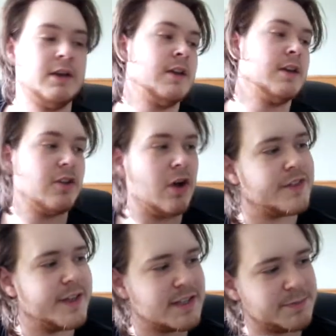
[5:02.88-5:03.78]
Got
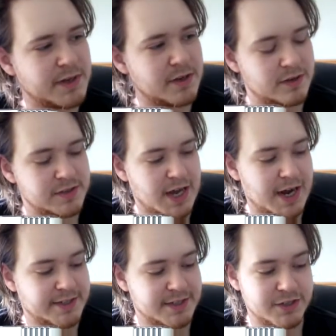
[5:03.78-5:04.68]
this because I
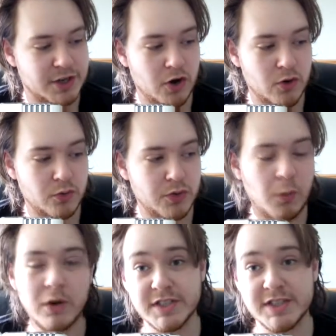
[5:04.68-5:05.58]
didn't know there
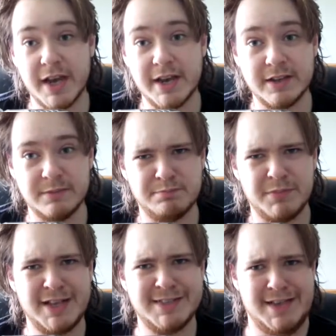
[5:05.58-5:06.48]
was a
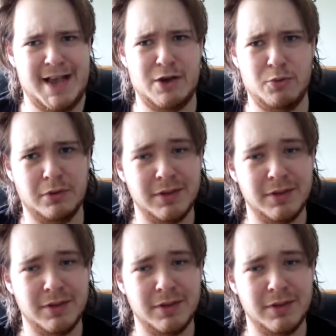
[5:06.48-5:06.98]
sequel.